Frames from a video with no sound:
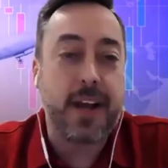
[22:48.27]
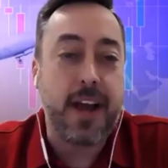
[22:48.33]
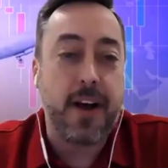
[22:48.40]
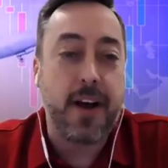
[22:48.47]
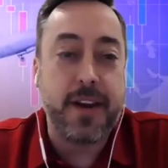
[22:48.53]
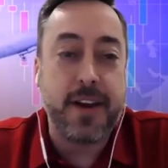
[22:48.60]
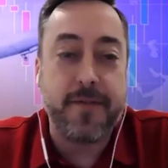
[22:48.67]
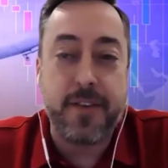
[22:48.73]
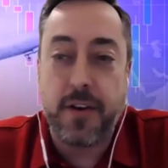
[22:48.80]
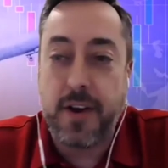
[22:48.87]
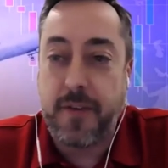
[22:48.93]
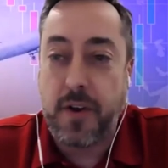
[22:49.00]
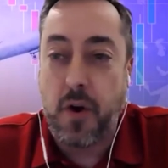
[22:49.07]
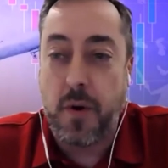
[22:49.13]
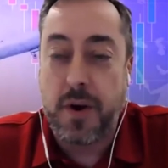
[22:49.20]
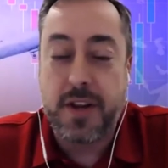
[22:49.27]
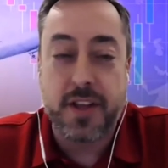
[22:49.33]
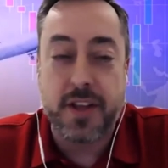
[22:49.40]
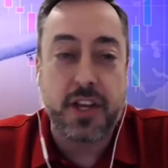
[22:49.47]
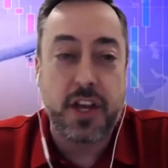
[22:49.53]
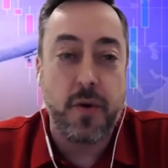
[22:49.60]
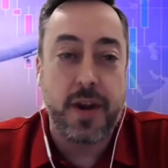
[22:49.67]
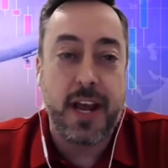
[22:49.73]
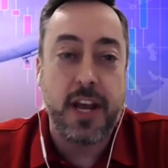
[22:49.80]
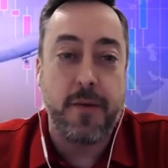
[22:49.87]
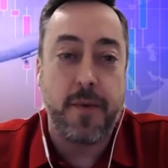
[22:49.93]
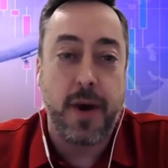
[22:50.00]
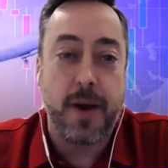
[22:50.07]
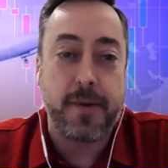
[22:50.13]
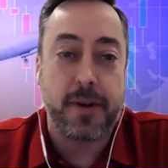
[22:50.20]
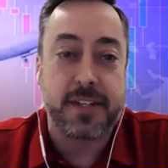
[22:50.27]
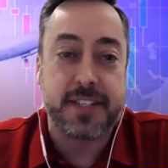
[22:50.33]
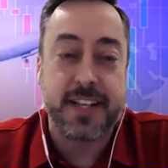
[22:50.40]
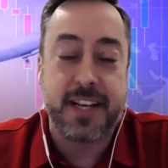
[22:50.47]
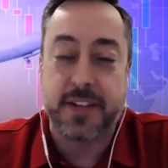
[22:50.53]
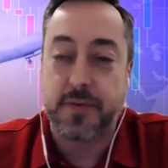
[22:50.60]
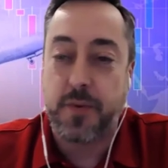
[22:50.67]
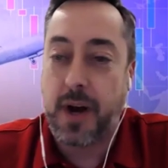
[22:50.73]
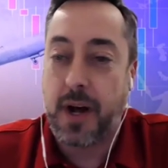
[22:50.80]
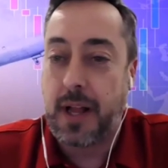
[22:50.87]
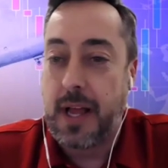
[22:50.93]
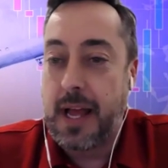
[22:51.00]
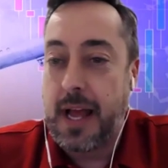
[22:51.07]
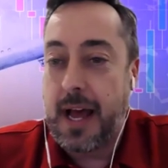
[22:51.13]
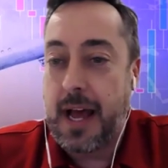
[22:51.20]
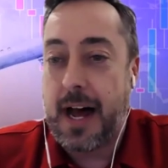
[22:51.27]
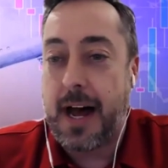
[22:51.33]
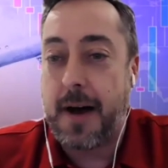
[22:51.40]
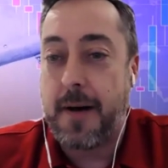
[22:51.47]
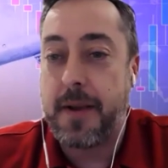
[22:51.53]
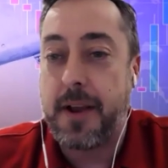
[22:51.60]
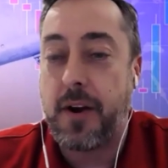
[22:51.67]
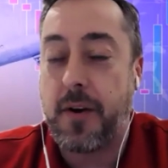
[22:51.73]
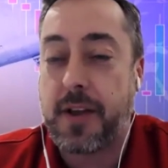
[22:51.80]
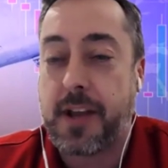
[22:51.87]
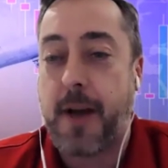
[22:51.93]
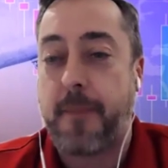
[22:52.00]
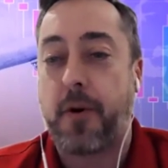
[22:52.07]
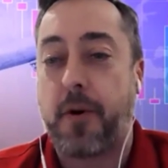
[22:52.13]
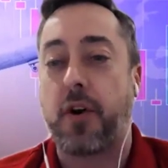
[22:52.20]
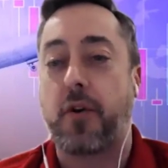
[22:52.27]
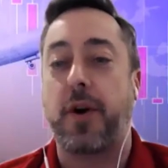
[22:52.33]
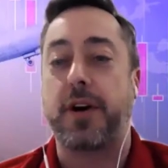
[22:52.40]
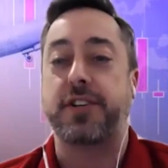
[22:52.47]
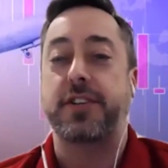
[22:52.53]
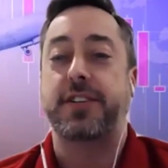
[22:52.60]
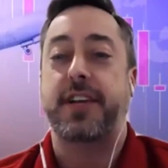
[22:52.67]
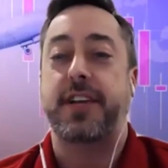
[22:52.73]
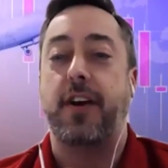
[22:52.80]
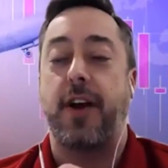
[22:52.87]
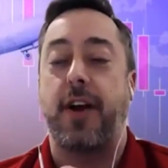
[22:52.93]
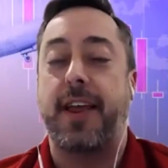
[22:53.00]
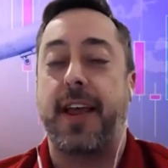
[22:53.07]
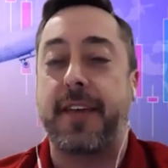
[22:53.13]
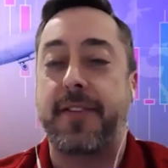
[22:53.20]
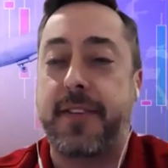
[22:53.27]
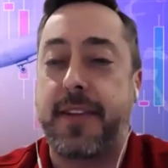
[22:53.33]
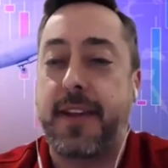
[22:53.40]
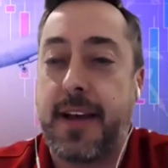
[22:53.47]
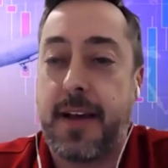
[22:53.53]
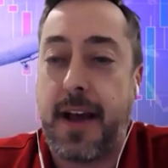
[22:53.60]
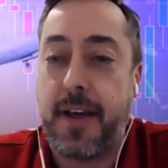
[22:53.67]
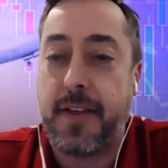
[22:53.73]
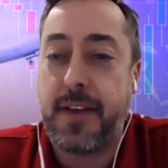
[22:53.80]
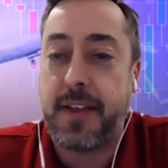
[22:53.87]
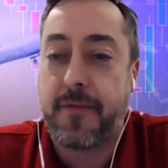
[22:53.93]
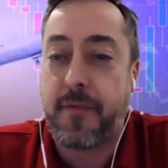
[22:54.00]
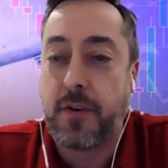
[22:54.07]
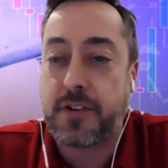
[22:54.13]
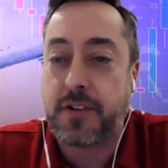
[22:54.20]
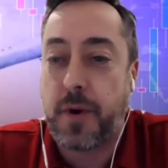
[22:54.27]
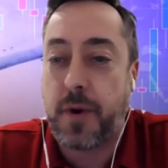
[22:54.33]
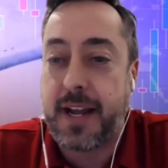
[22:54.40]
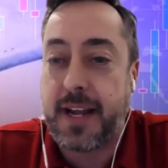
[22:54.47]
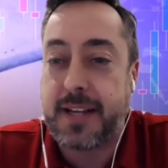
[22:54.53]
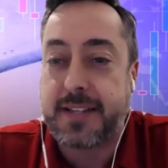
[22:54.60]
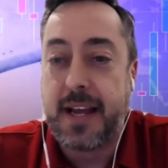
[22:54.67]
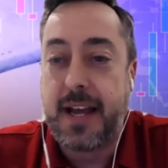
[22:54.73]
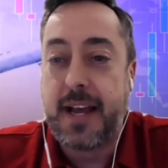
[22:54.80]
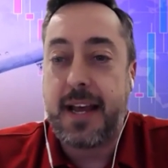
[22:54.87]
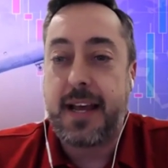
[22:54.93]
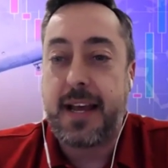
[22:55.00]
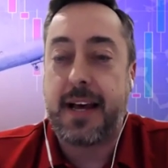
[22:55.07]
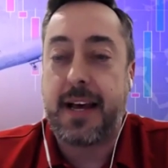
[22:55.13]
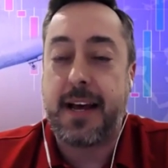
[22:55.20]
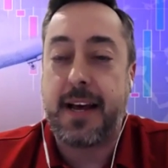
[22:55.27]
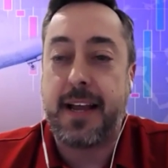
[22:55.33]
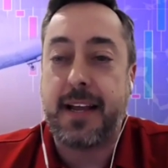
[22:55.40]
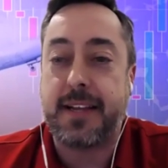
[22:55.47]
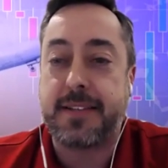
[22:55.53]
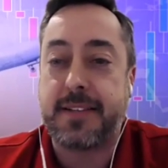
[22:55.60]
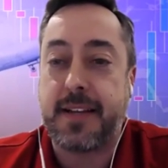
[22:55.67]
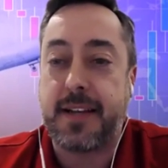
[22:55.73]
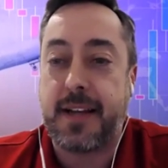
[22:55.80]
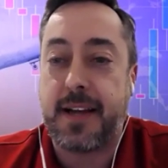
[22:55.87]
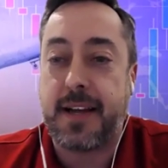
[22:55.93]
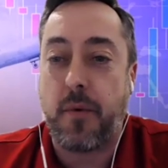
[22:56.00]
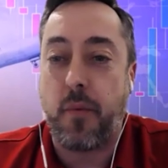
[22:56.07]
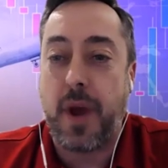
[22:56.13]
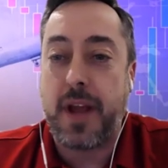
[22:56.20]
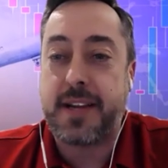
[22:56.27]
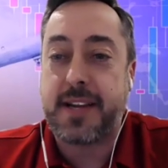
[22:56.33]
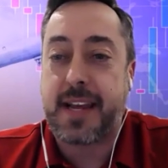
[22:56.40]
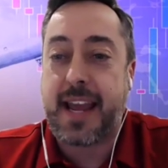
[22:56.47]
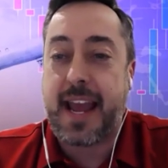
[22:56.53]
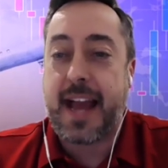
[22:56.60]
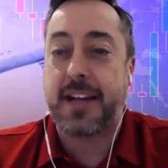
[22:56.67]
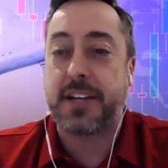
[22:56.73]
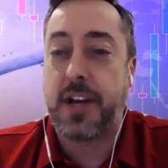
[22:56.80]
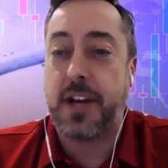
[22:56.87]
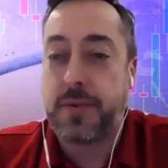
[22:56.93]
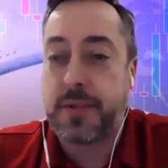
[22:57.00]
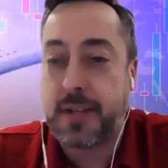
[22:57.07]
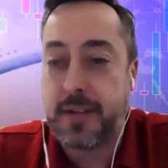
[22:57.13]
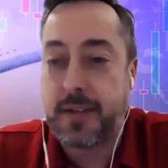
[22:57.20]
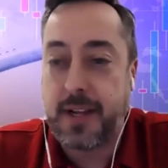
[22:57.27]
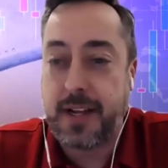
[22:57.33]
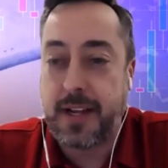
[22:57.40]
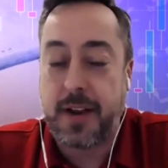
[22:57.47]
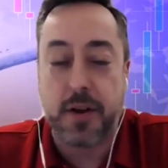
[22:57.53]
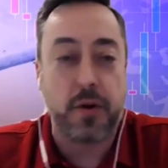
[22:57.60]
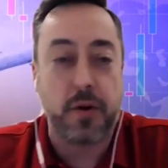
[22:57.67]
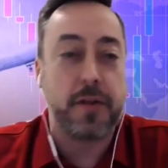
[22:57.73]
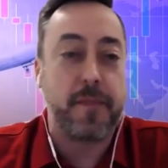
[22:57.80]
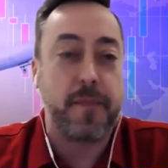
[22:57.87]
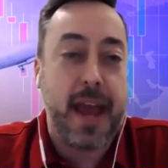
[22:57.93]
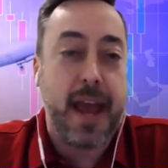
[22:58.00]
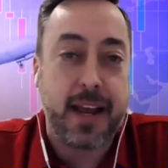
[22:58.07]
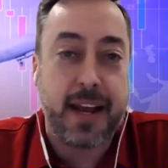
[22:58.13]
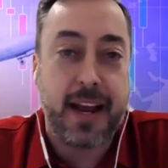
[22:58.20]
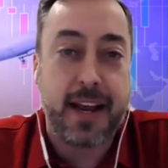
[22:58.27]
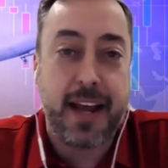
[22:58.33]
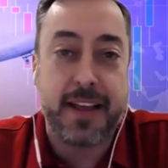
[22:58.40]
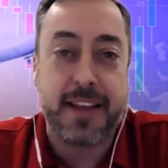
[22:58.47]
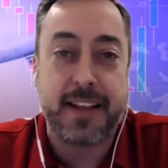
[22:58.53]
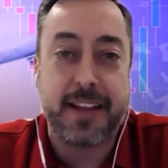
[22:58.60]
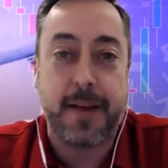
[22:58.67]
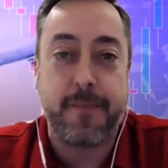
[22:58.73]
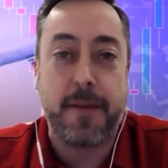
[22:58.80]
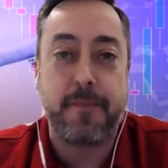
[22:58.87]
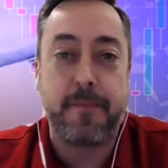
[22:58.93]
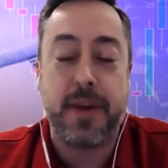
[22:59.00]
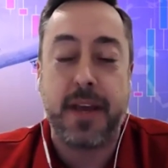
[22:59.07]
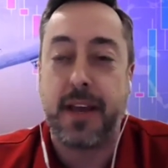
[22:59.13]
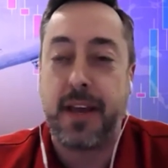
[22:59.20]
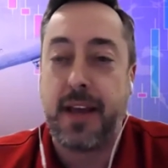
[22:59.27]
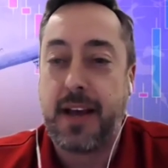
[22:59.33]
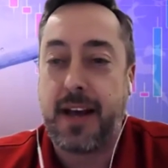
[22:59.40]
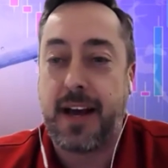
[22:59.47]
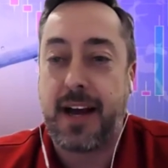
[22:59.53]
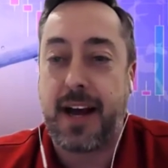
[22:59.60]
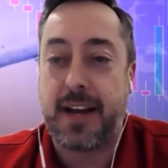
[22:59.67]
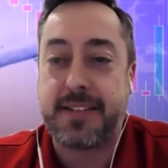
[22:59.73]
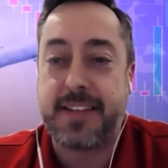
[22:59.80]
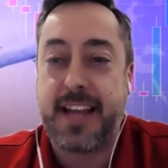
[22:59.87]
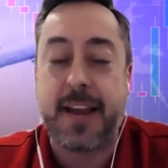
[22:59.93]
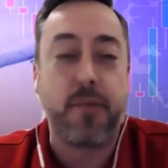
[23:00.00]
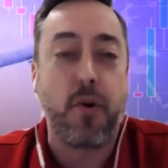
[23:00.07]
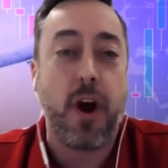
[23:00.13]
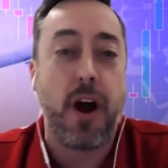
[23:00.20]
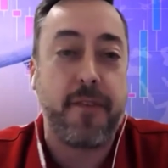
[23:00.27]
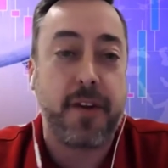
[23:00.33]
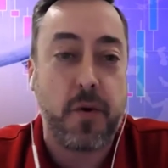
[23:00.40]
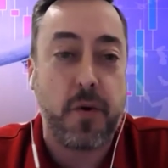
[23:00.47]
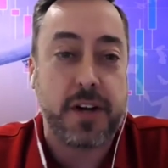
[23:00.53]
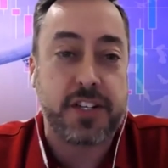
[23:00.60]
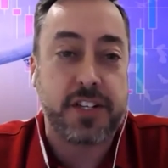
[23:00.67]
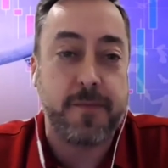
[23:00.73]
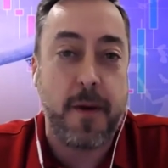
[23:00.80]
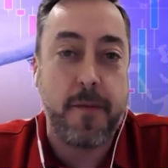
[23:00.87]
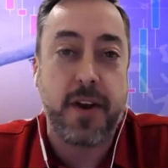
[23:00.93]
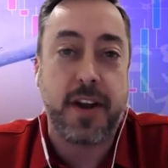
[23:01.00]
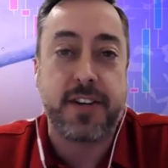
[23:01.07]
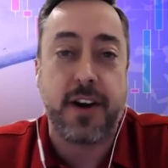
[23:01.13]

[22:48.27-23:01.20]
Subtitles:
Kelvin, if you go into the Q&A, you might be able to see as well. A couple of good questions here. And I think the first one is when to cash out and go to the bank. And I think that might be a take profit question. Maybe you can